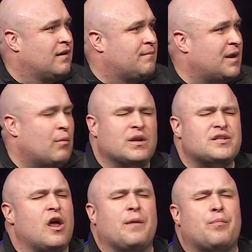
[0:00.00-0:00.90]
But I want us
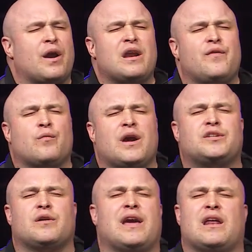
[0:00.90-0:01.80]
all to pray. And if you raise
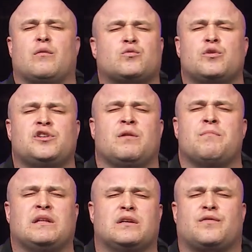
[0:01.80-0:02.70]
your hand, I just want you to
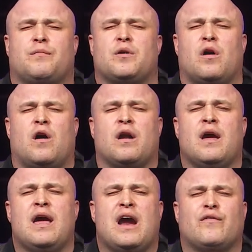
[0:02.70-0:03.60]
mean this from your heart.
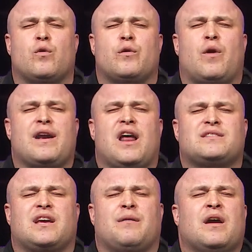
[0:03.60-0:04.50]
Everyone right now,
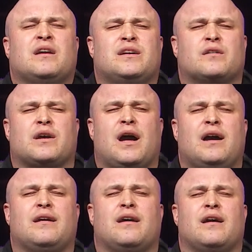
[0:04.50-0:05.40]
say, dear
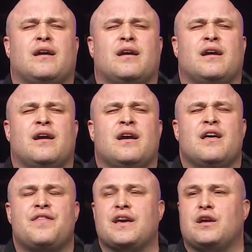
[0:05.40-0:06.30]
God,
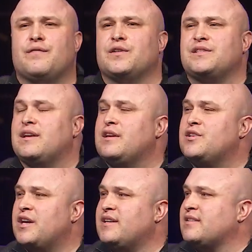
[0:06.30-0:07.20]
thank you for sending
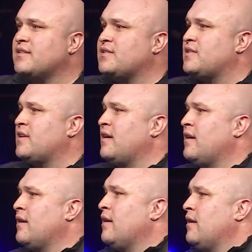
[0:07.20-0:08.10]
Jesus
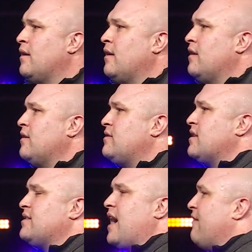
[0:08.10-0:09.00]
to
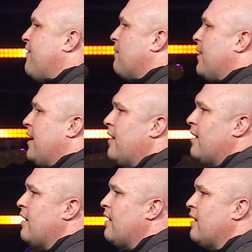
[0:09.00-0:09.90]
die for me.
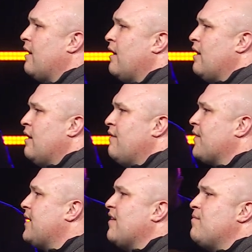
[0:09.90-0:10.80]

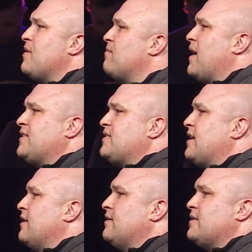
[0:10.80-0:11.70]
Forgive me of my
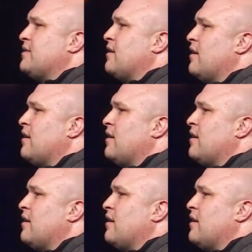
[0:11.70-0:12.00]
sins.